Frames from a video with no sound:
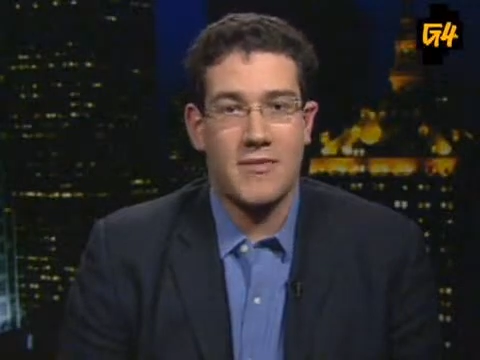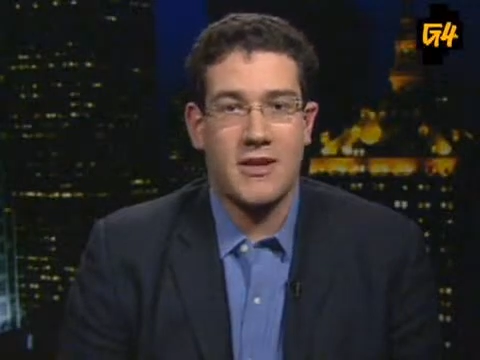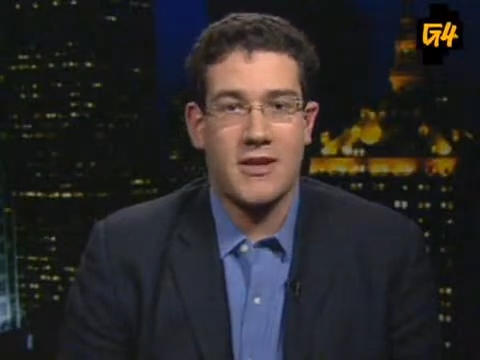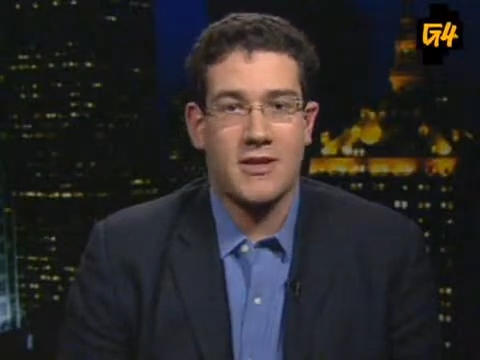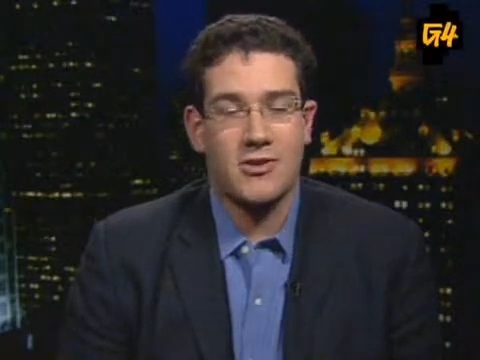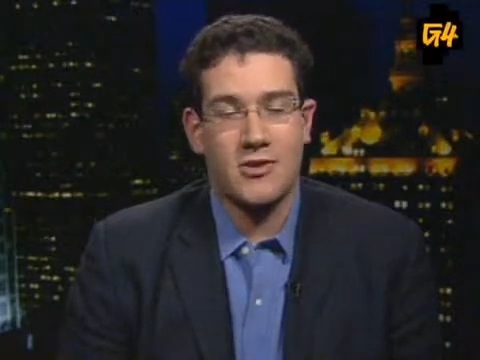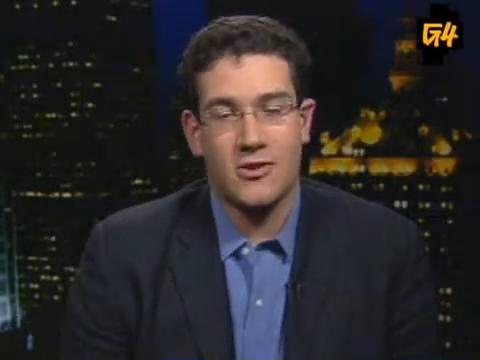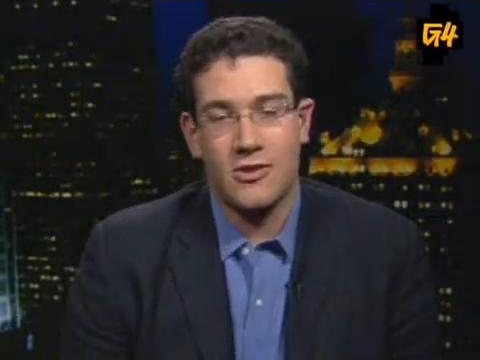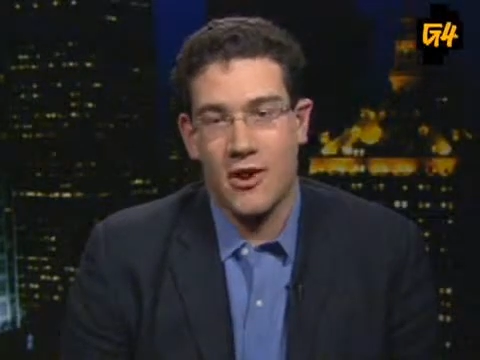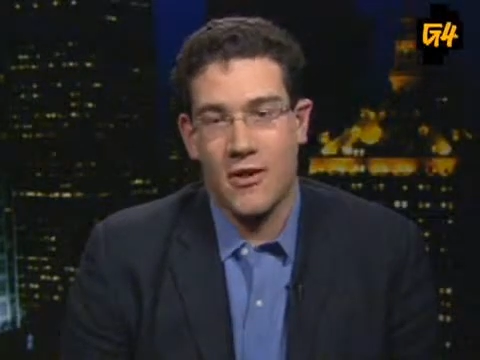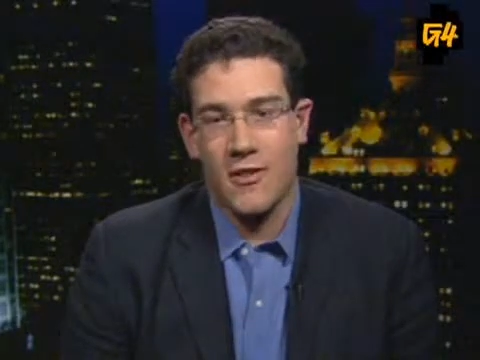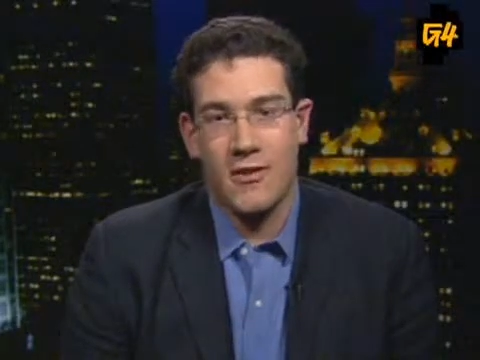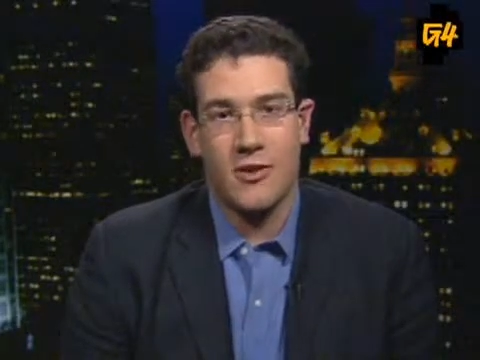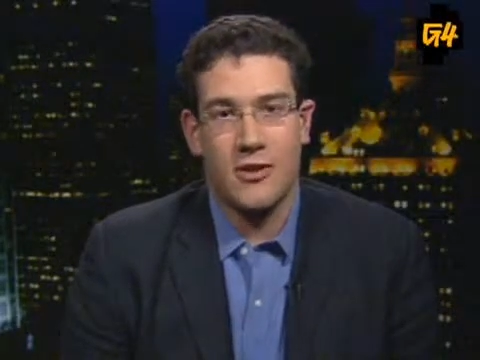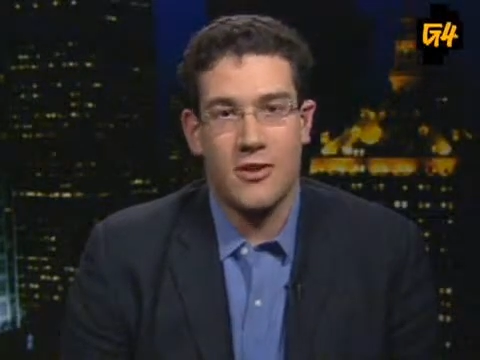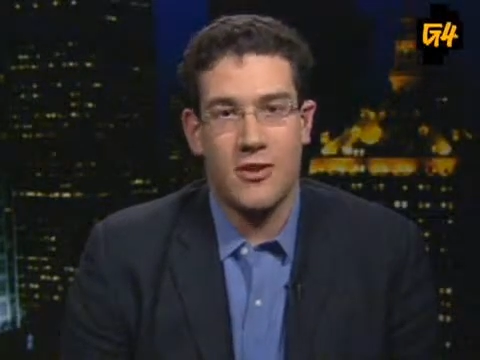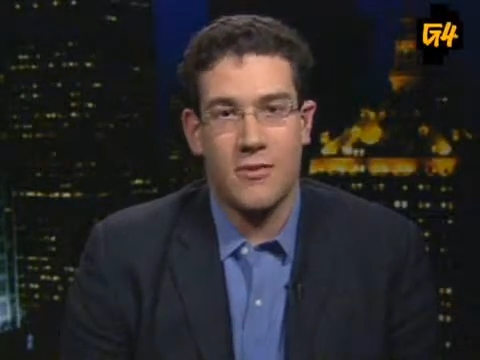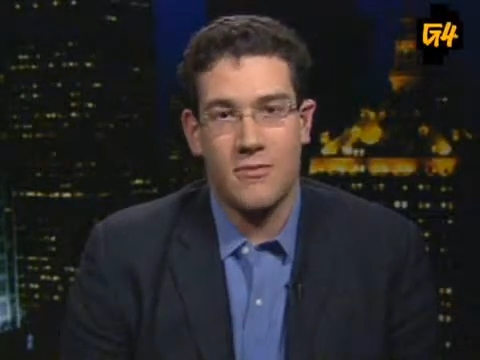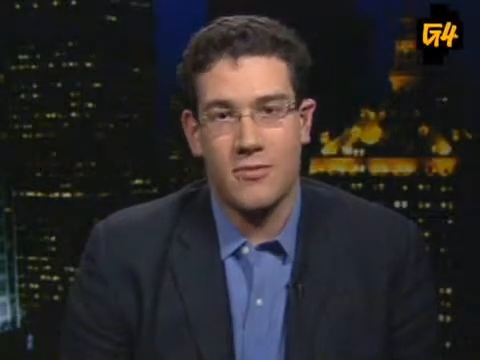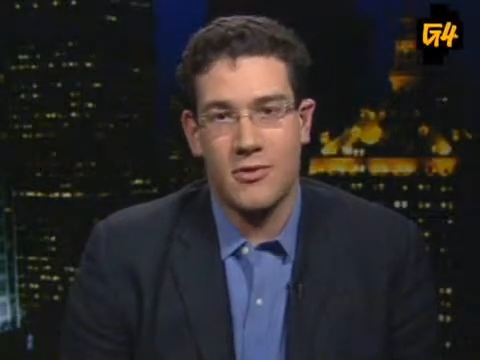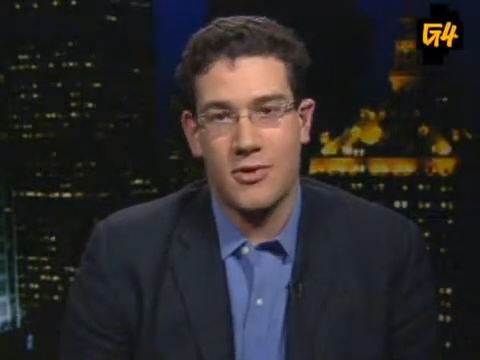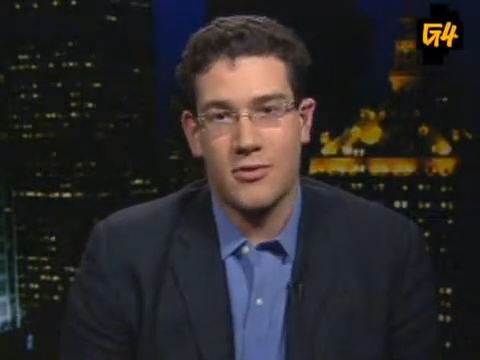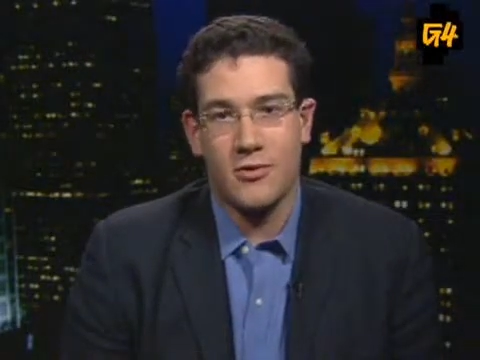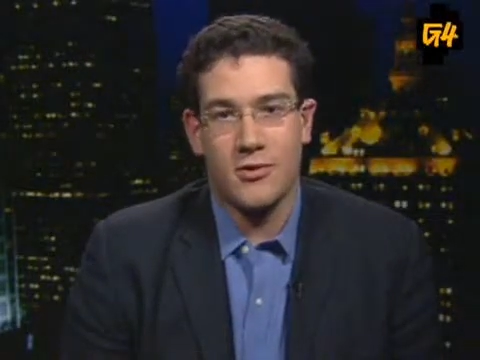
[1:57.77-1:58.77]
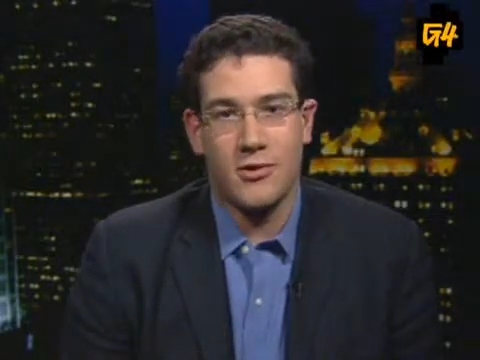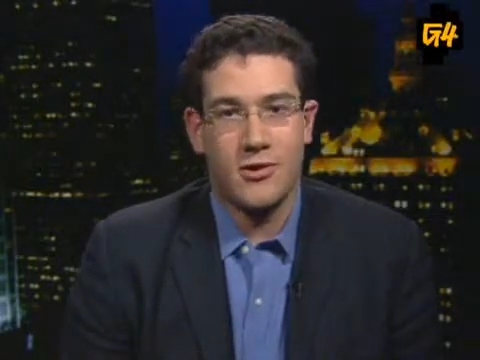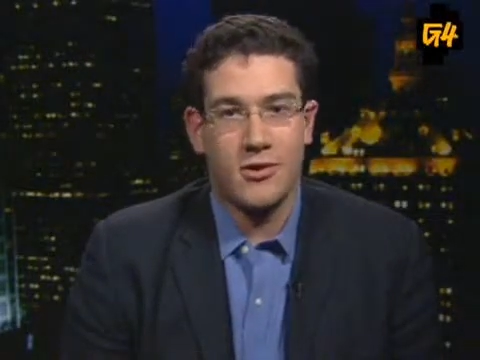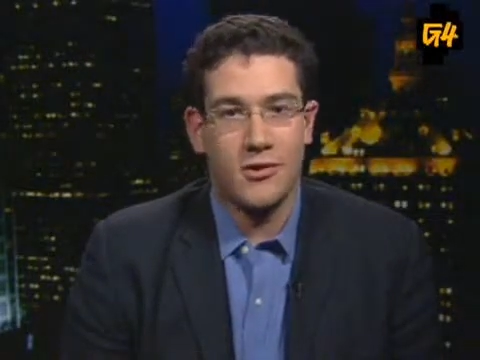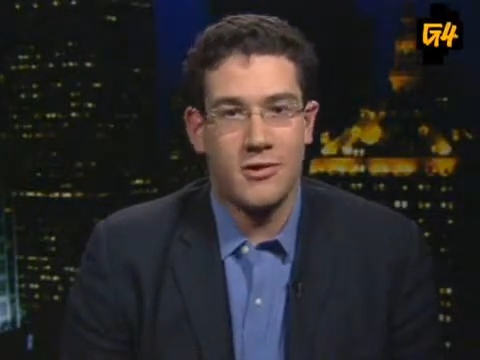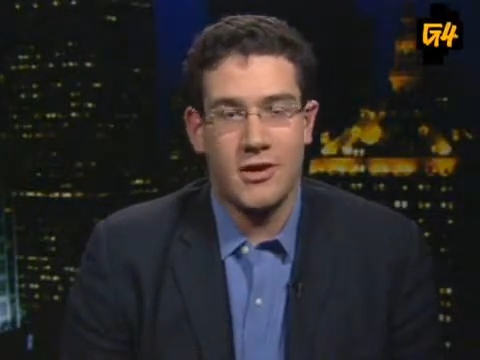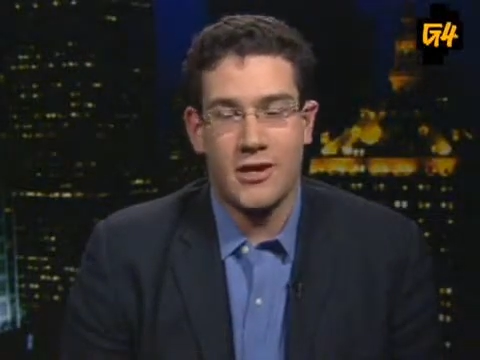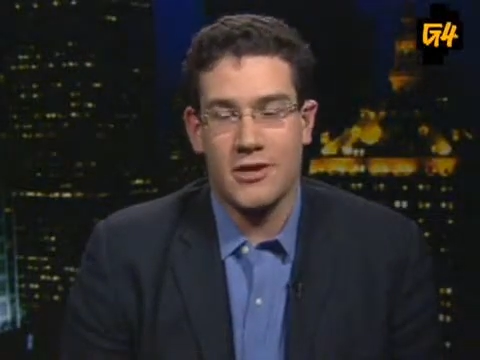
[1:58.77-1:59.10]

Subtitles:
They turn on their computer,